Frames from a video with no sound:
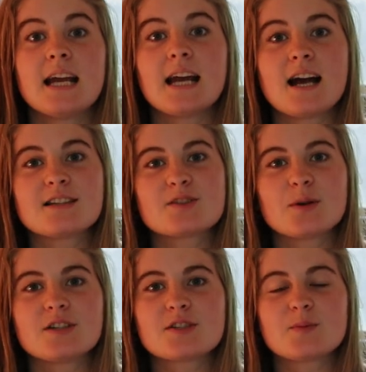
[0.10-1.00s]
Hey guys, so
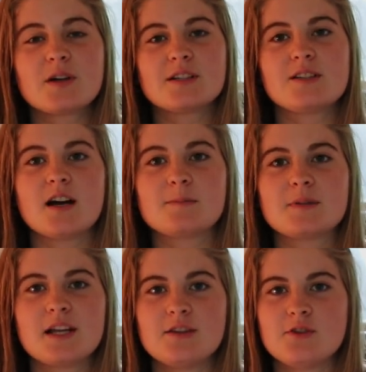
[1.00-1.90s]
I just wanted to
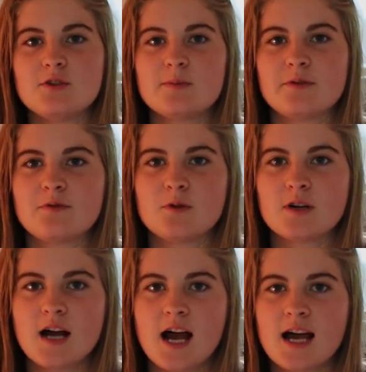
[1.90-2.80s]
update you
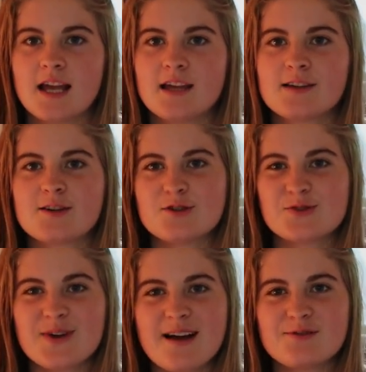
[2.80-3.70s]
before I go
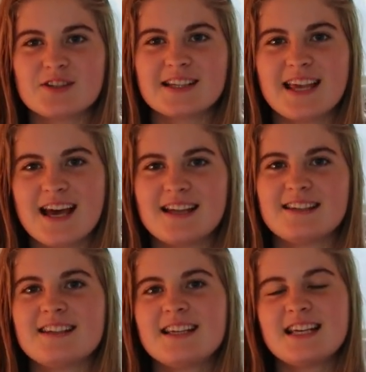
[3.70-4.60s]
travel again,